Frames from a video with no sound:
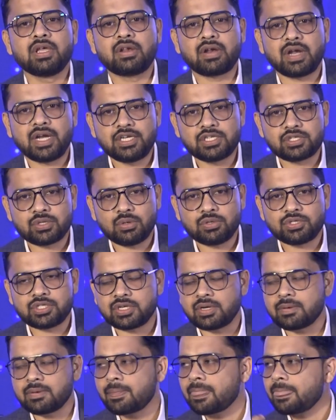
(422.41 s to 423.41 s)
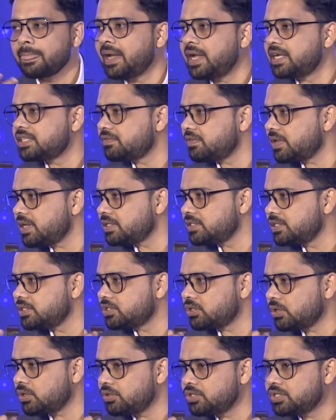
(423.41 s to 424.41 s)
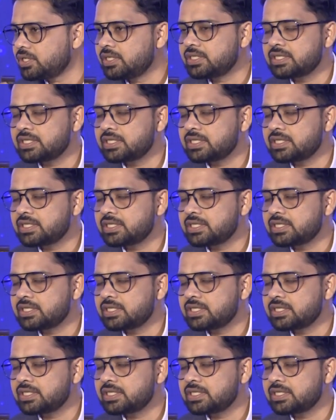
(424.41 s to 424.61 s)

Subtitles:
right solution. As far as the solution is